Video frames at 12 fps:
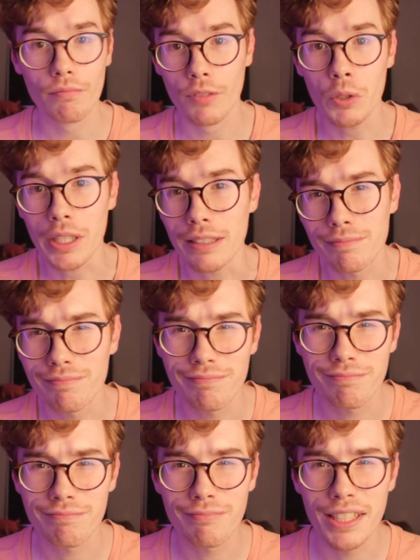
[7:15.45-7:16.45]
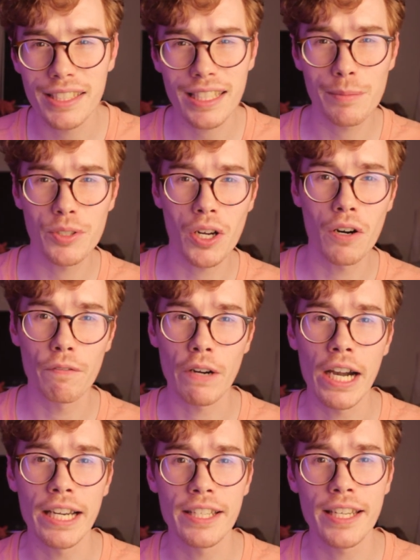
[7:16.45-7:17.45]
Okay, this seems all
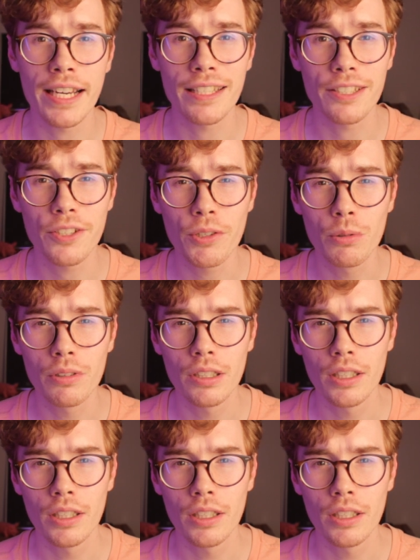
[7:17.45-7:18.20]
fine and dandy too,